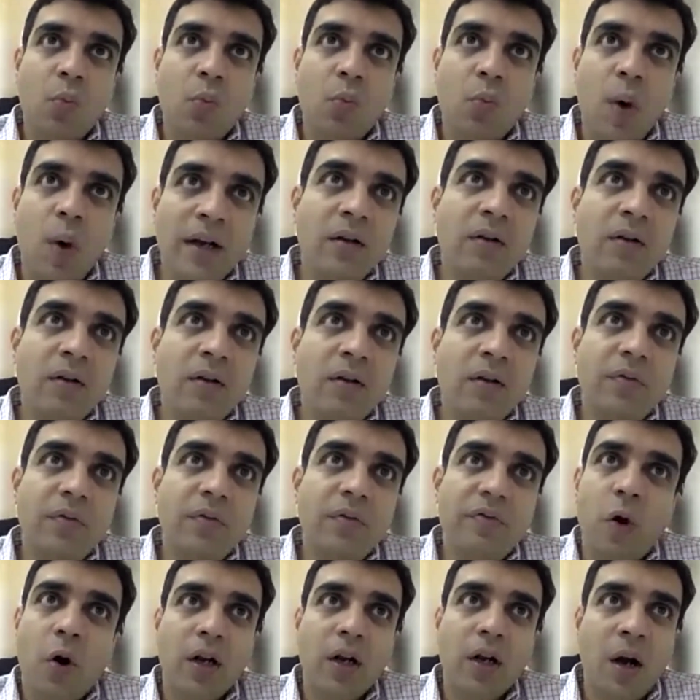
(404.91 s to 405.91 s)
One
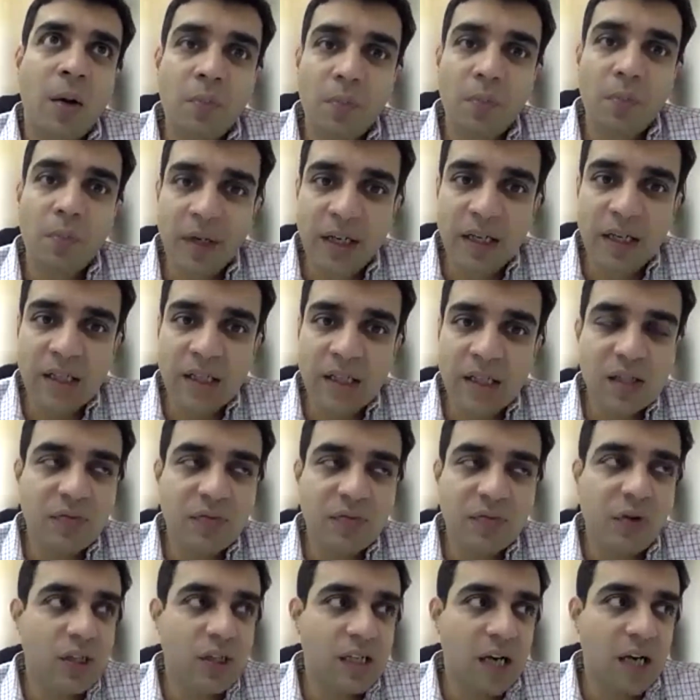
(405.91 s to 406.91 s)
for companies,
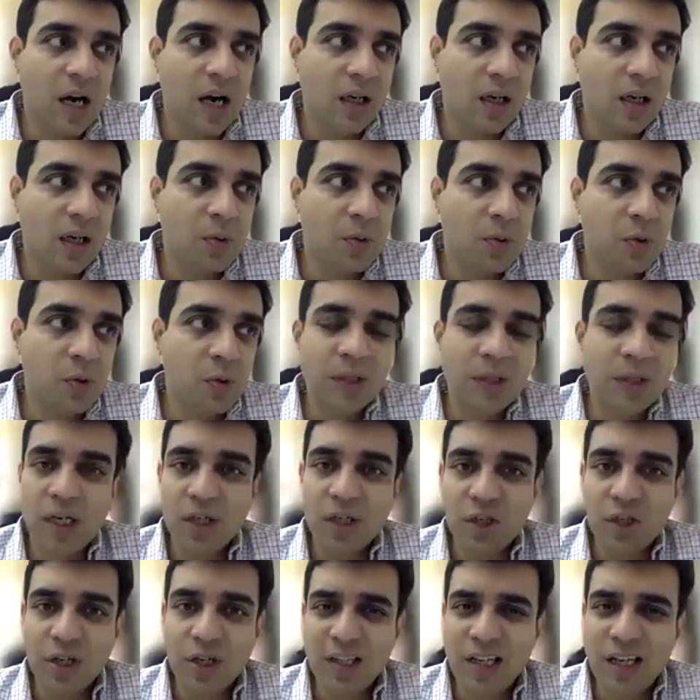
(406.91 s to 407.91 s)
for startups which
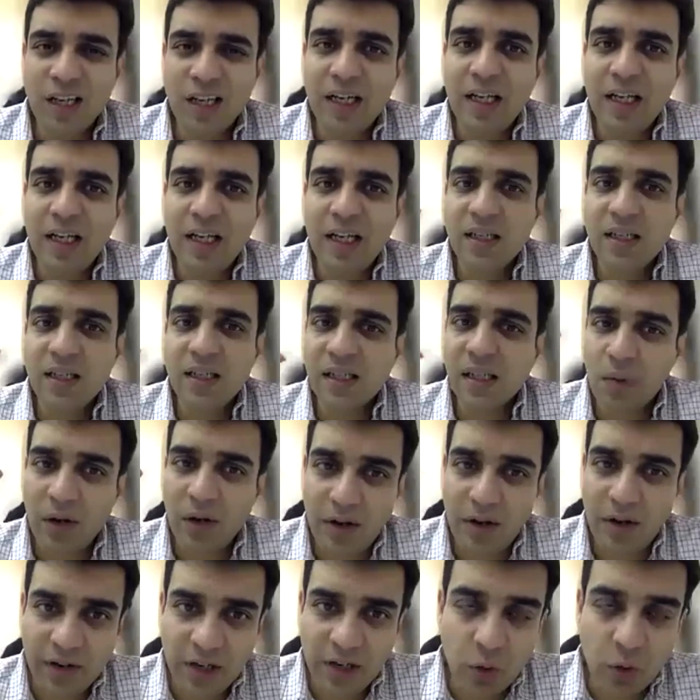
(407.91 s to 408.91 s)
are generating
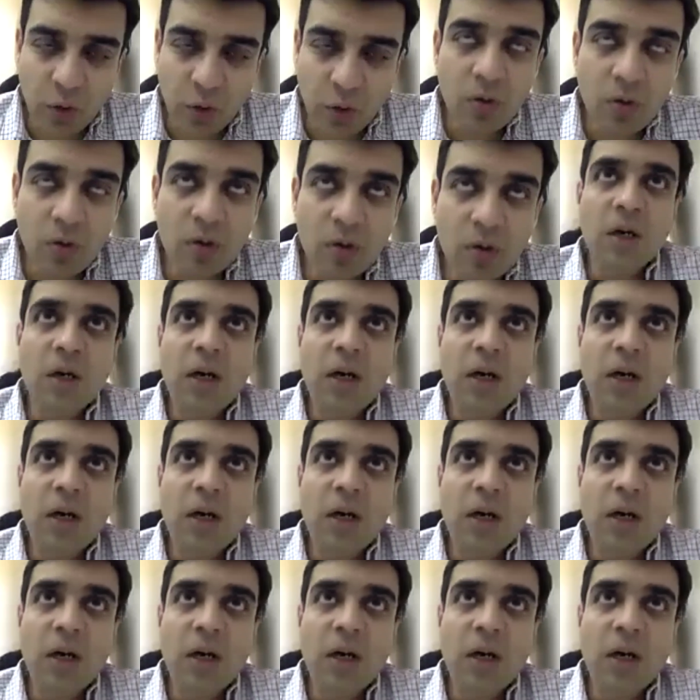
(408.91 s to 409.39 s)
some revenue,